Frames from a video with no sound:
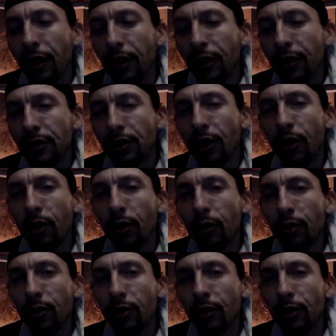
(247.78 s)

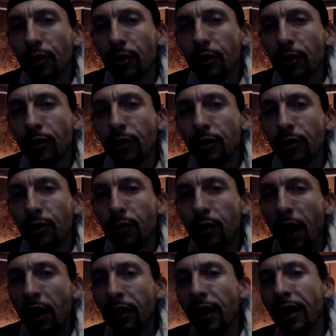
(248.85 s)
So
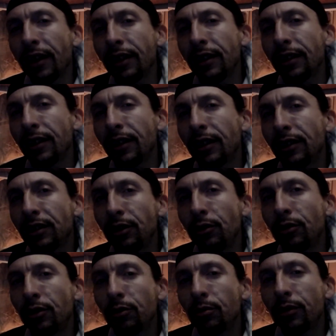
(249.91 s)
I liken this
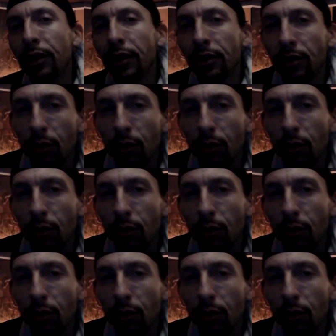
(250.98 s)
YouTube thing to